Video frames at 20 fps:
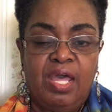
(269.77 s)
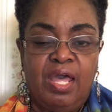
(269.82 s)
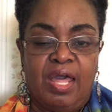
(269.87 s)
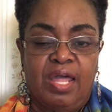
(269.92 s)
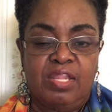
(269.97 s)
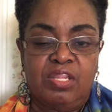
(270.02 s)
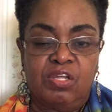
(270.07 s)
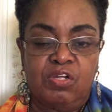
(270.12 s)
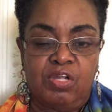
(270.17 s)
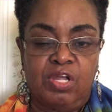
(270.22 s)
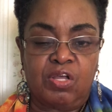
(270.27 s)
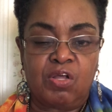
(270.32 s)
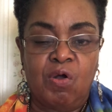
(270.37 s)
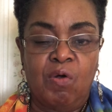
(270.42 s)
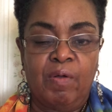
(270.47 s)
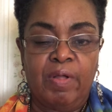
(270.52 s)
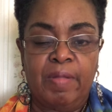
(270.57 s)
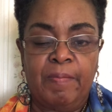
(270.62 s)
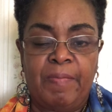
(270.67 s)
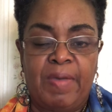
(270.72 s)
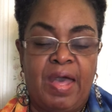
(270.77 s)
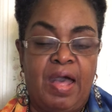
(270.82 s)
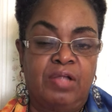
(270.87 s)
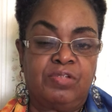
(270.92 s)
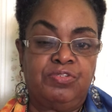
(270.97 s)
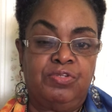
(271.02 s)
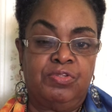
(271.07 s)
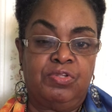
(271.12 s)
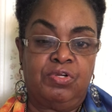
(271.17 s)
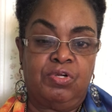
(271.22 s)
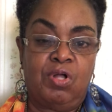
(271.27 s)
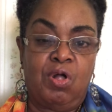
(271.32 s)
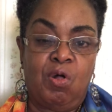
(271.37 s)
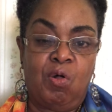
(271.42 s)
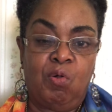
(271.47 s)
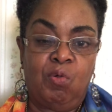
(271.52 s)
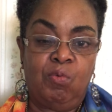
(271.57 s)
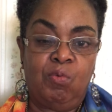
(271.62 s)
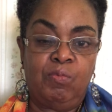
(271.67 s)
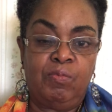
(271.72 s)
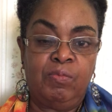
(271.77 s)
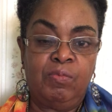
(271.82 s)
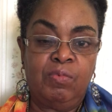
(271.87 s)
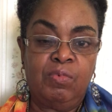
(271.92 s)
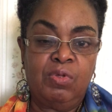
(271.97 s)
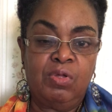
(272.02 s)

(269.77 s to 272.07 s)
and they're going back to their home,